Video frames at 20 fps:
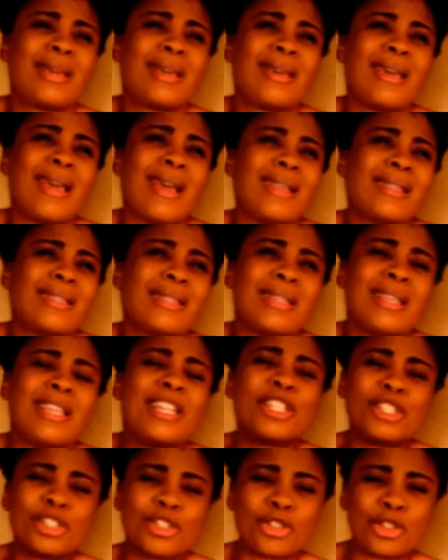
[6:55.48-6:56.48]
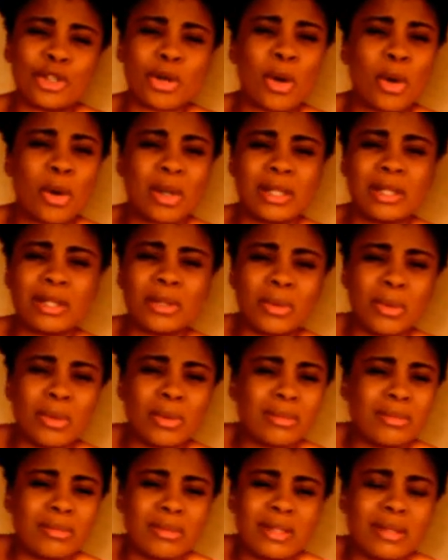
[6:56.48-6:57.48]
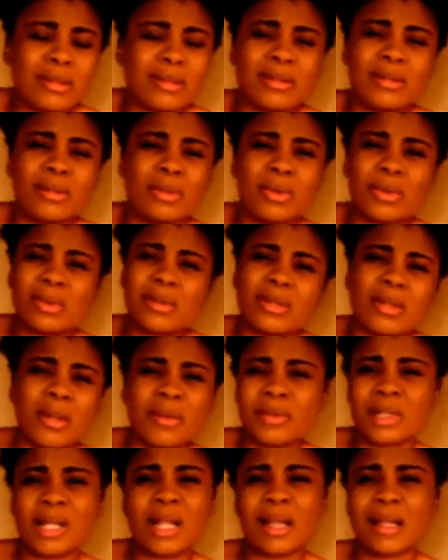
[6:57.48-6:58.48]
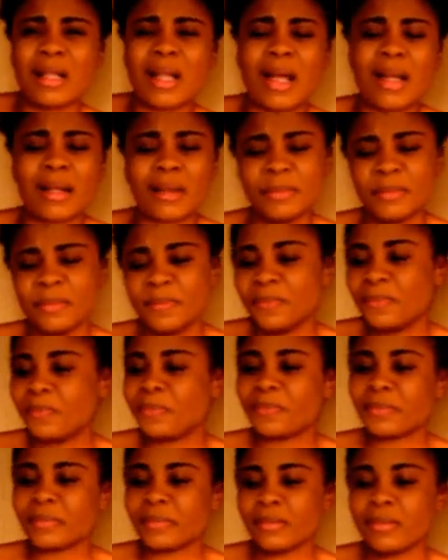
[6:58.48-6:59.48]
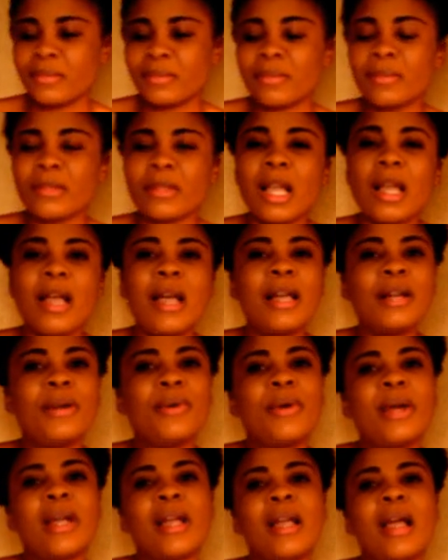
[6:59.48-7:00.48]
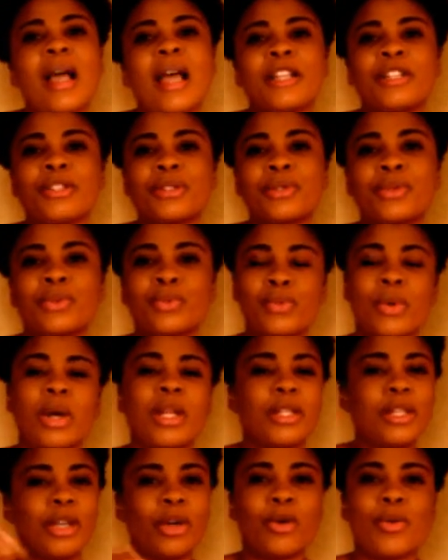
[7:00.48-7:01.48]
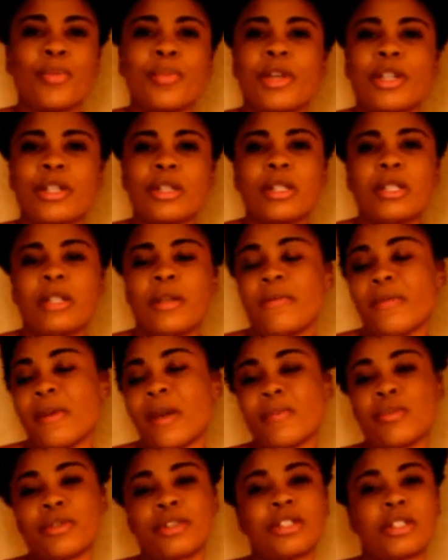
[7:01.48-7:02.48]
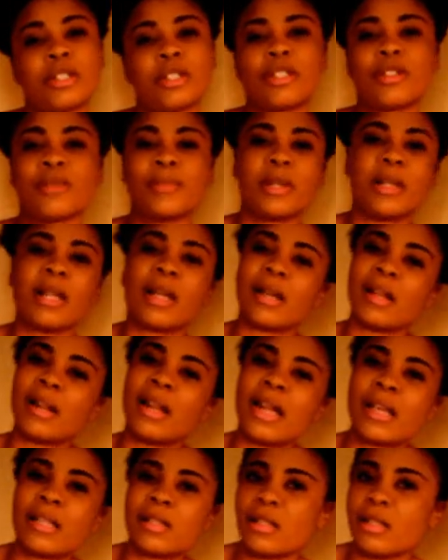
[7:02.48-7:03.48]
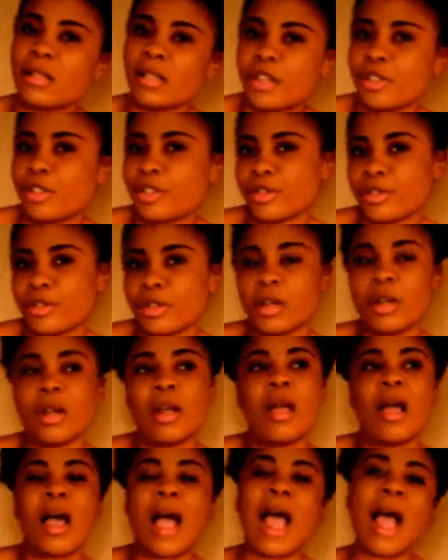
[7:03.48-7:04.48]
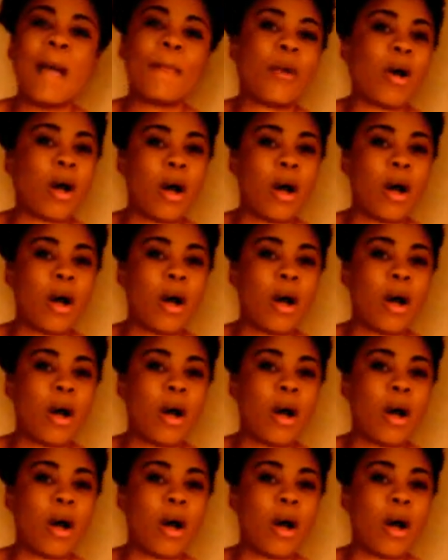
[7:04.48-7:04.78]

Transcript: get injured, you know, stuff like that. Anyway, I just want your opinion if abortion should be legalized in Nigeria. I'm